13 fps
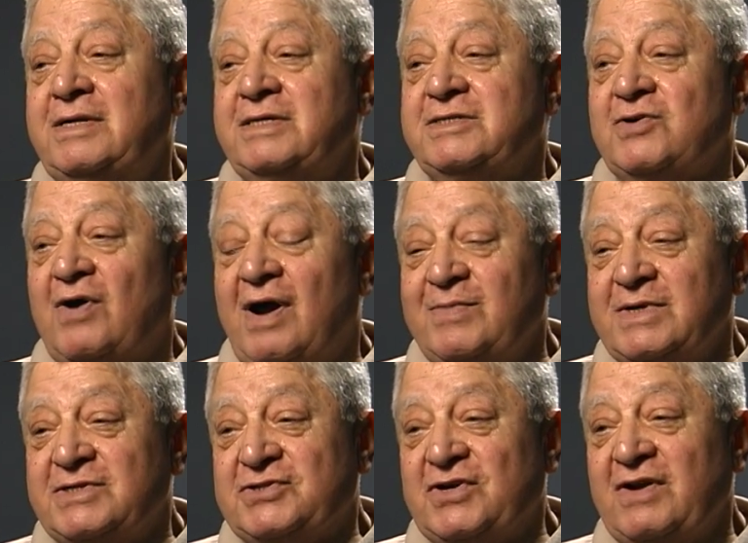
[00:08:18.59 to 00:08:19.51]
So I've
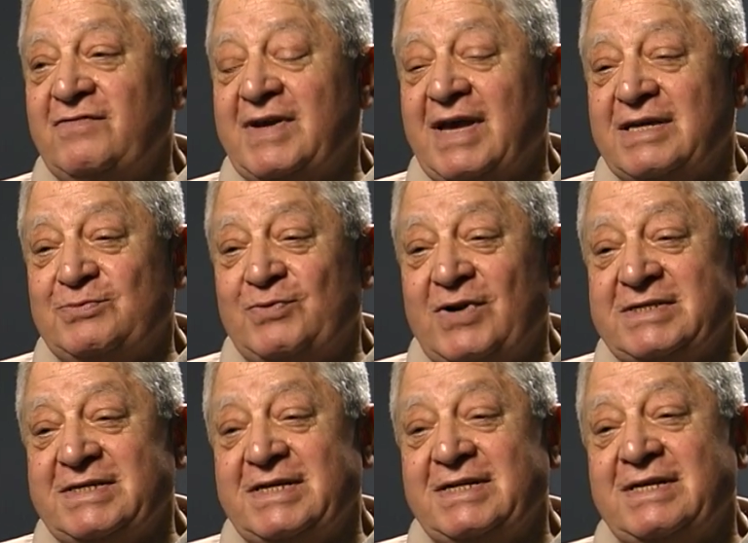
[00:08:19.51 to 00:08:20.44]
been serving as
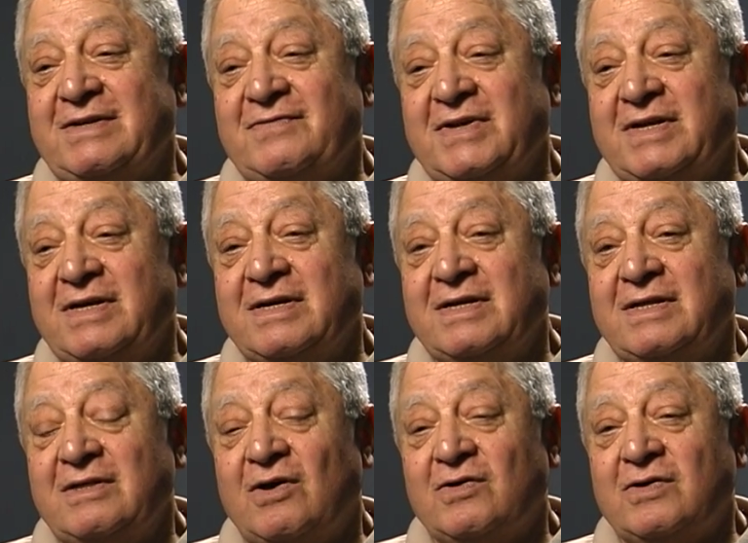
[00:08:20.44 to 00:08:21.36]
president of the
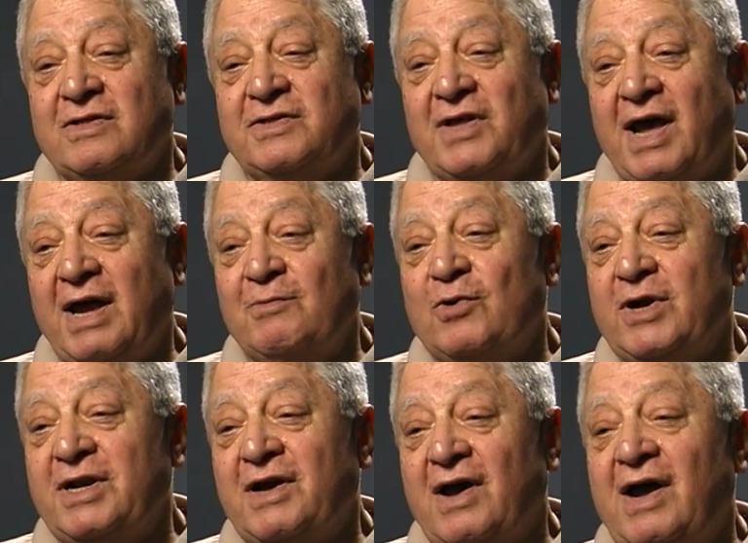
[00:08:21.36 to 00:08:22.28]
local
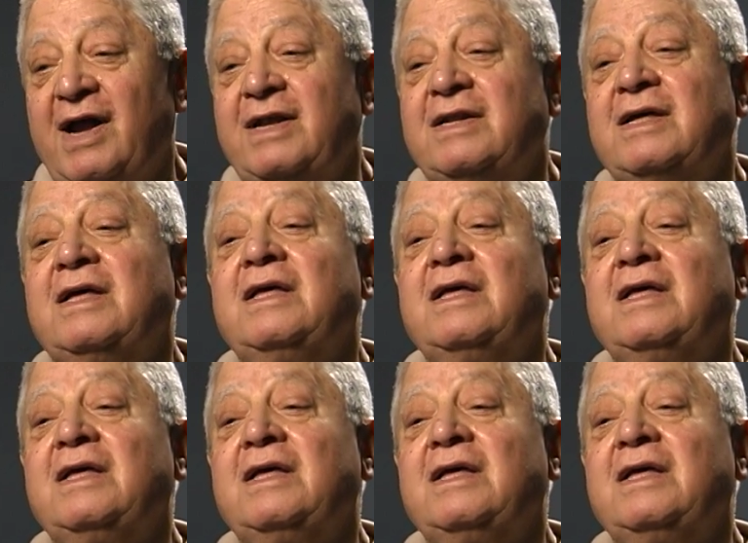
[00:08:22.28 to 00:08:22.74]
919